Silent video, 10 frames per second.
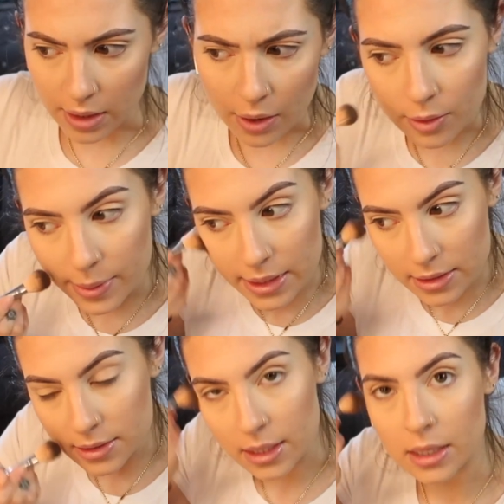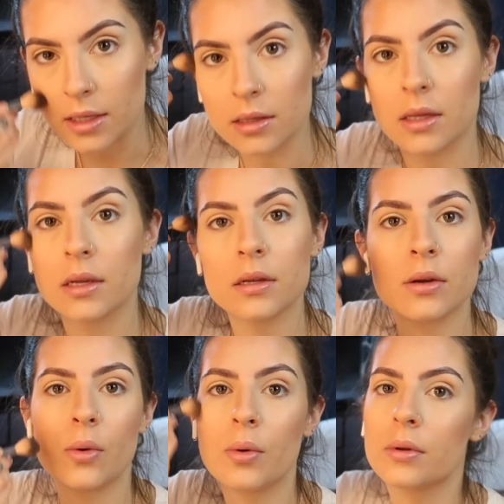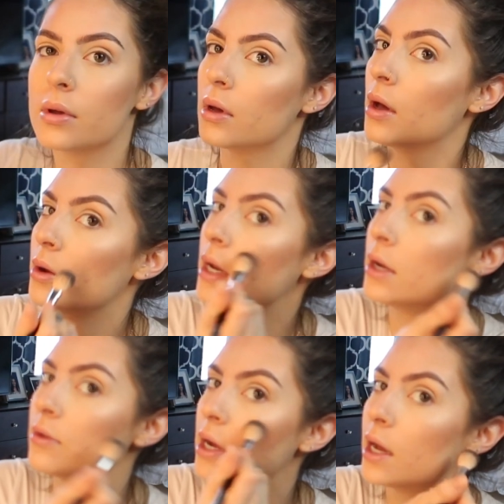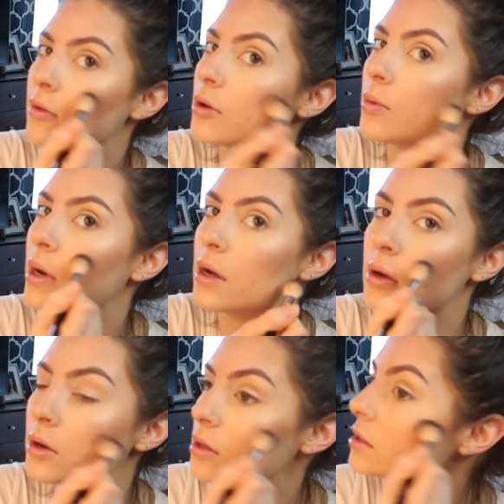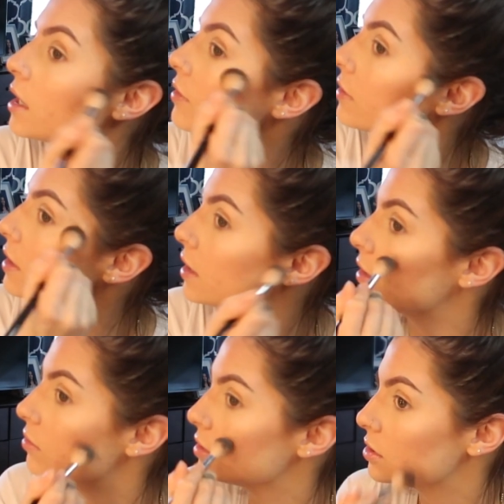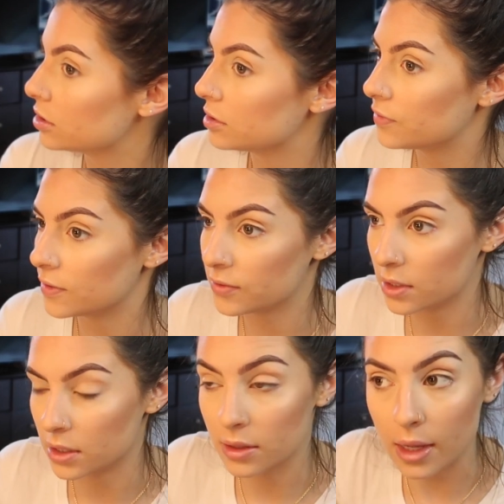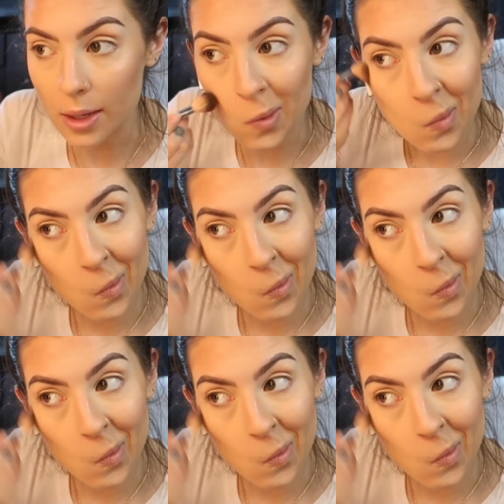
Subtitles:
that would be insane. Like, I would never ever want her to have a kid when she's 15. Like,